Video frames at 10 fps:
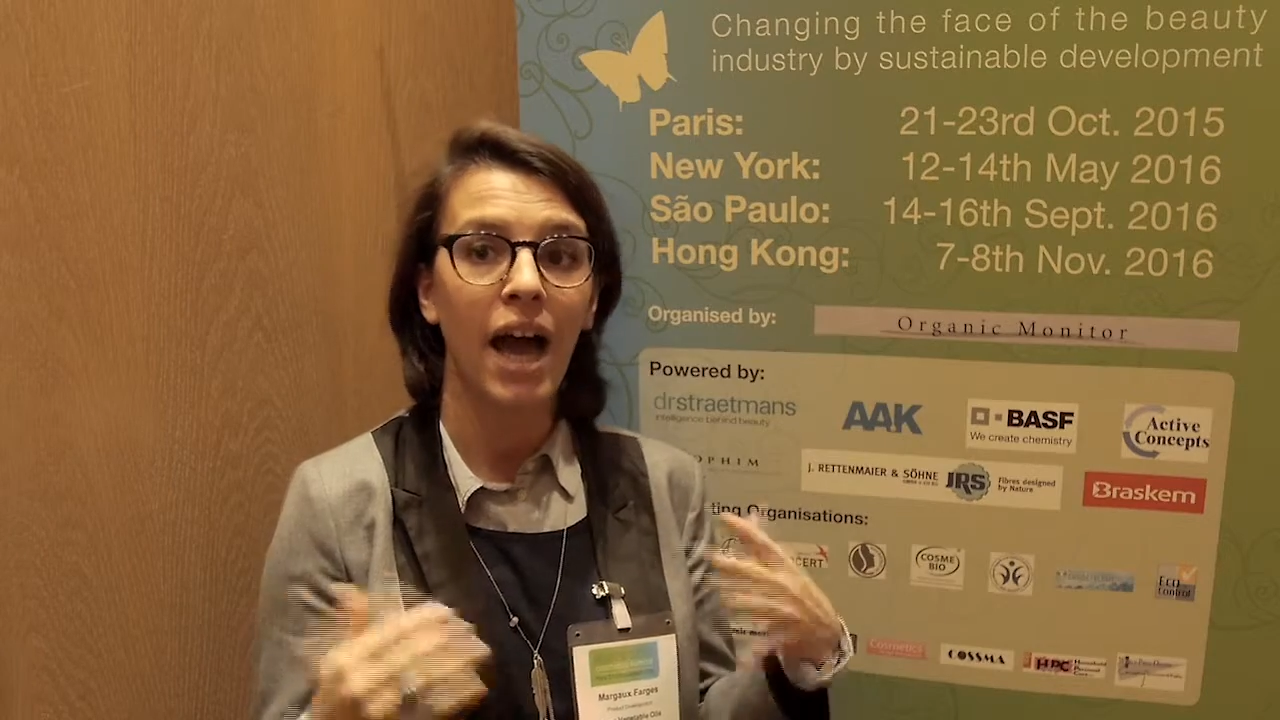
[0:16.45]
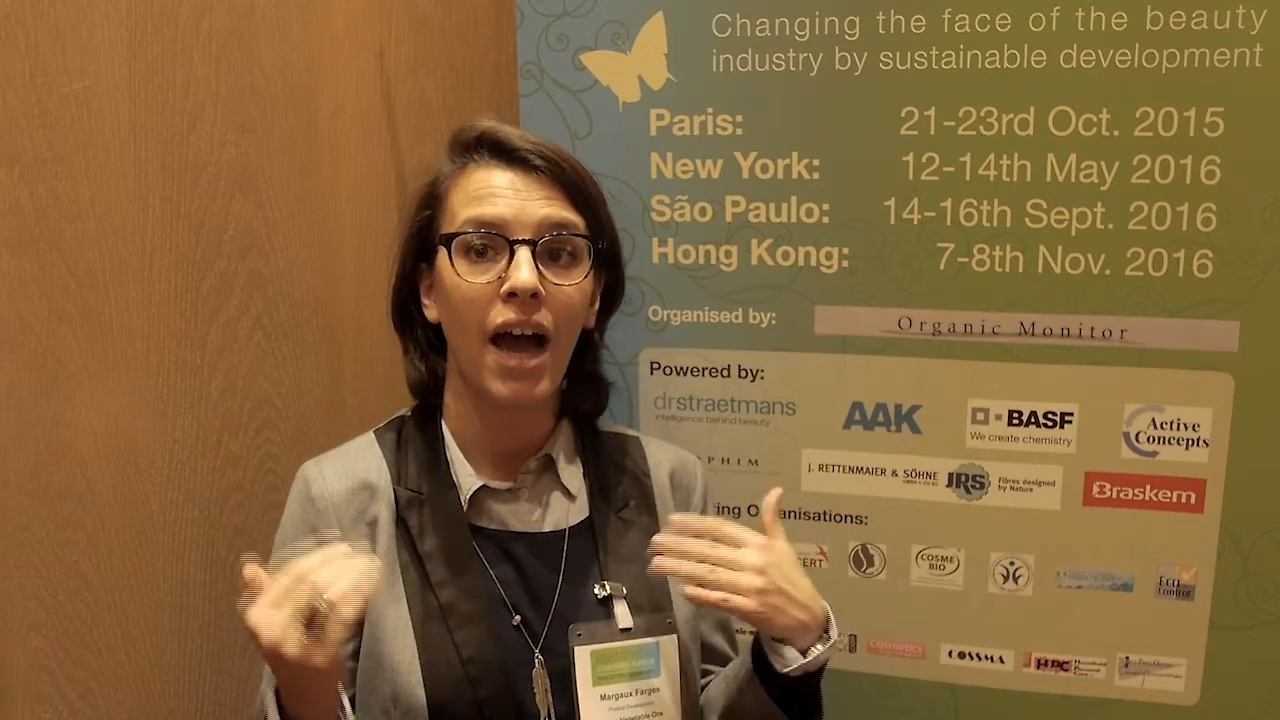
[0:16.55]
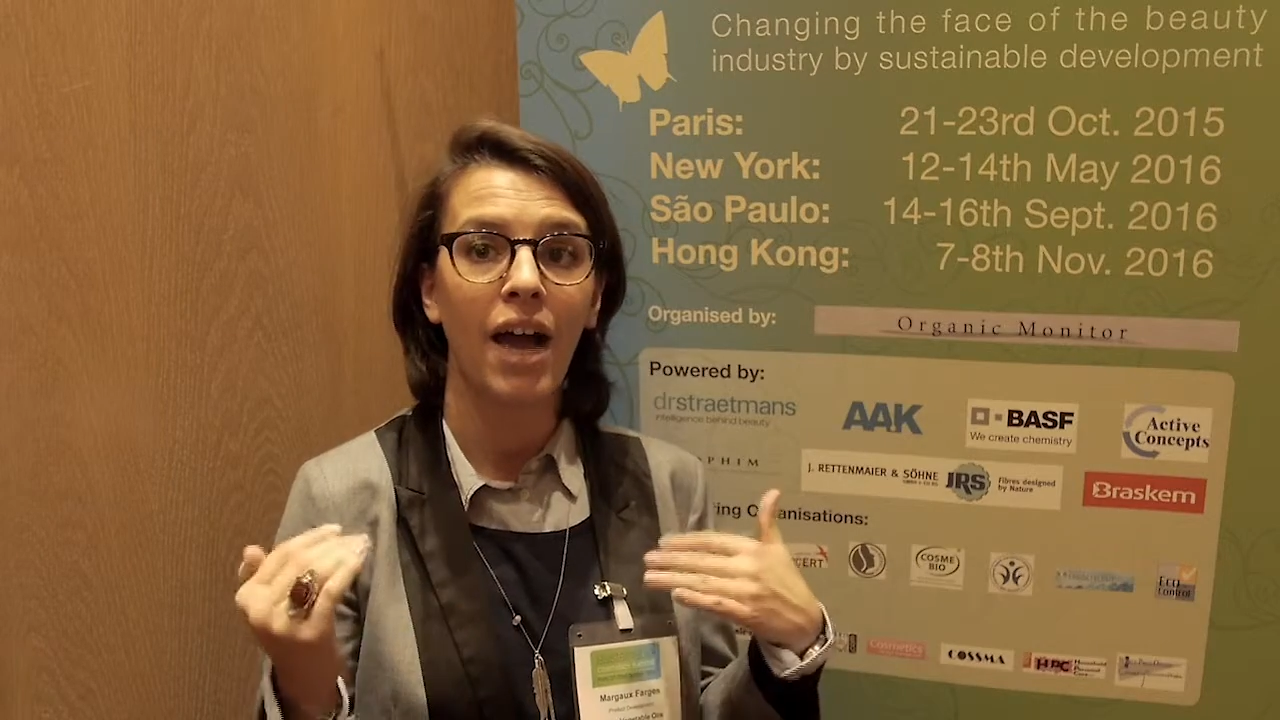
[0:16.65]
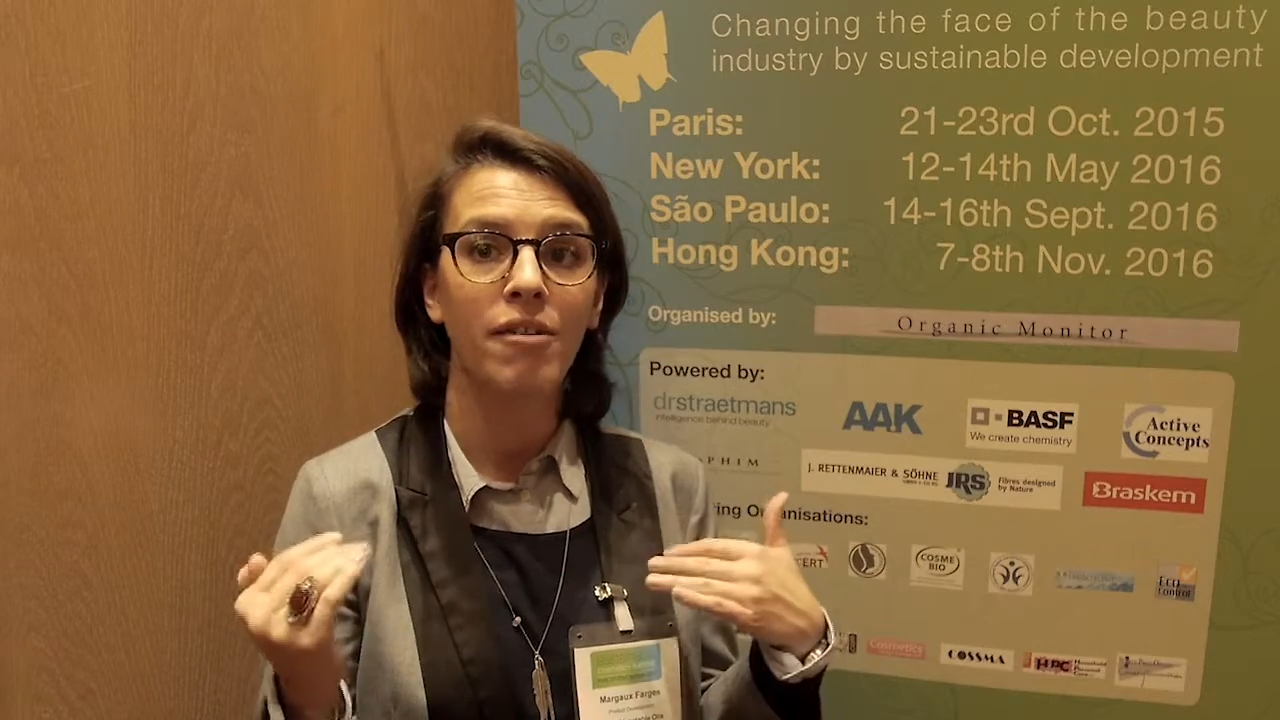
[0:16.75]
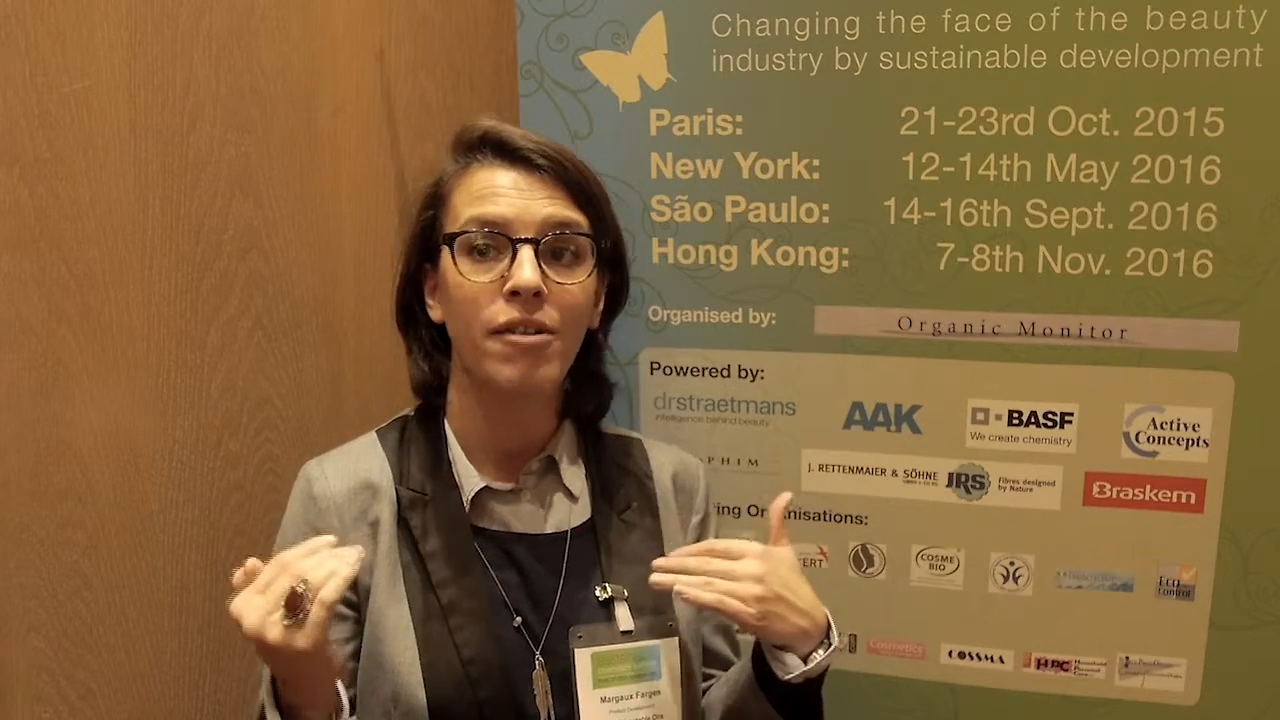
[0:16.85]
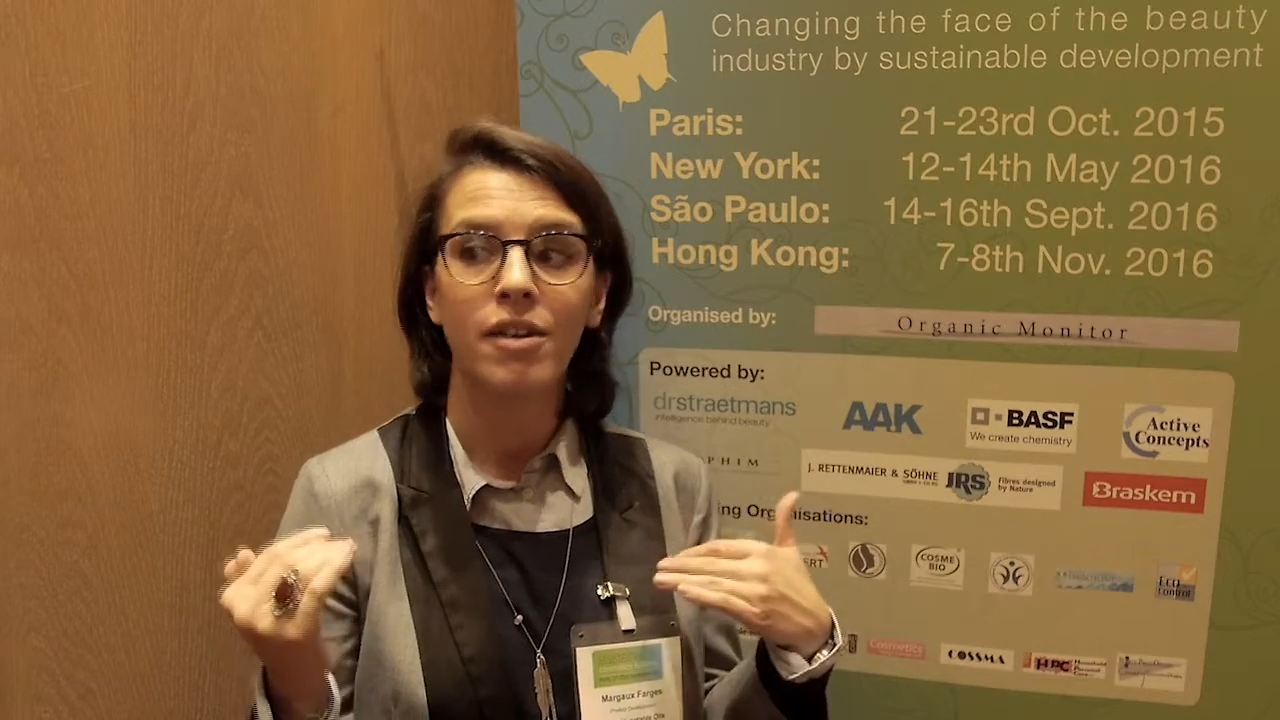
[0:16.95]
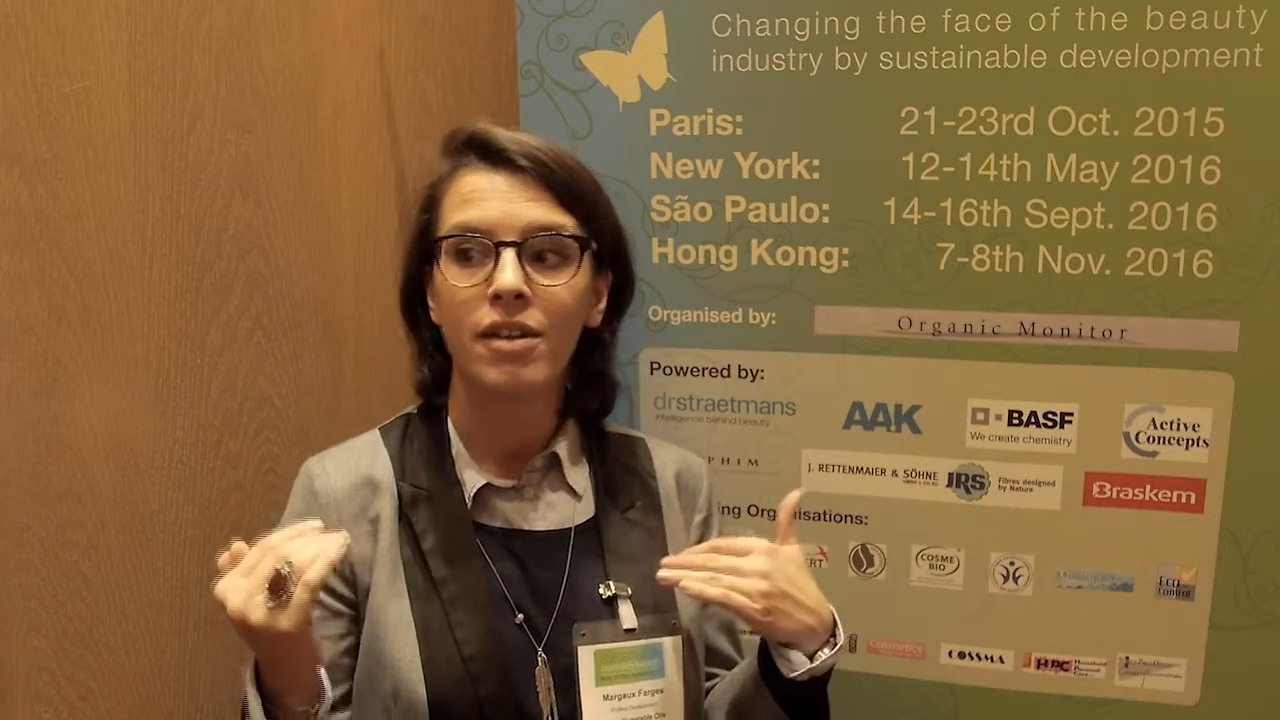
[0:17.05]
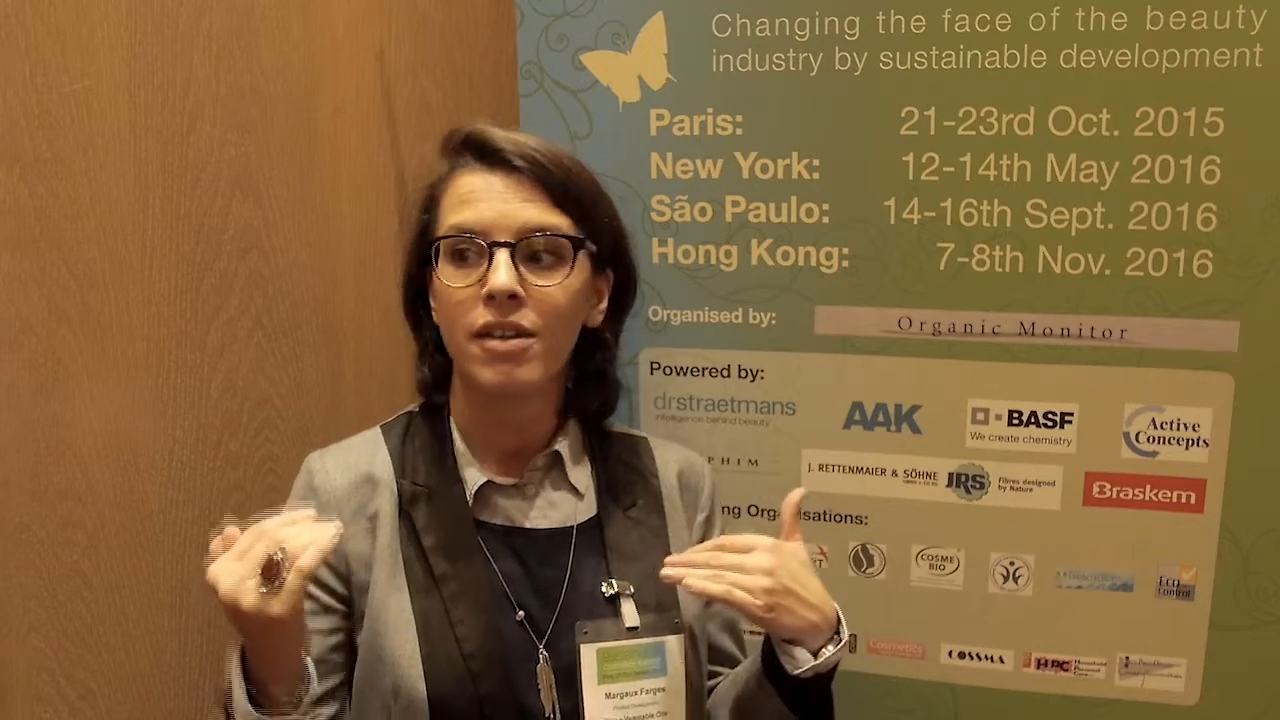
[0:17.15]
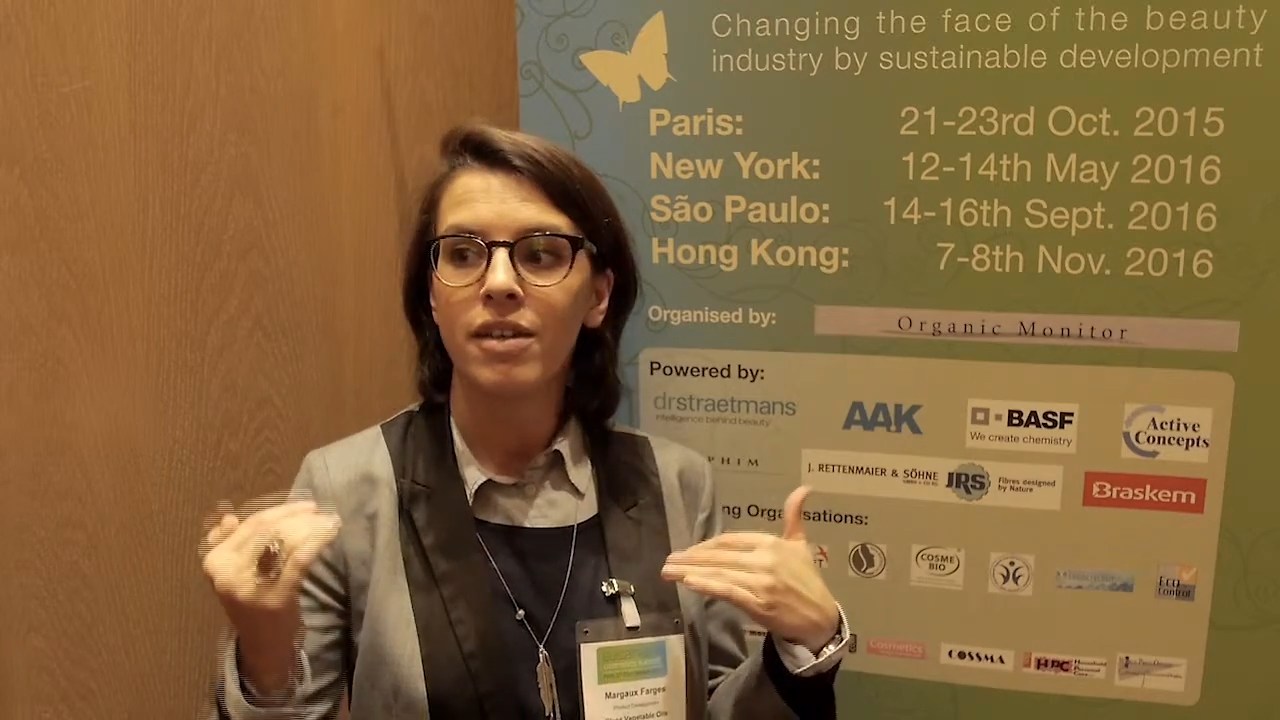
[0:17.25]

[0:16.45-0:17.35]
how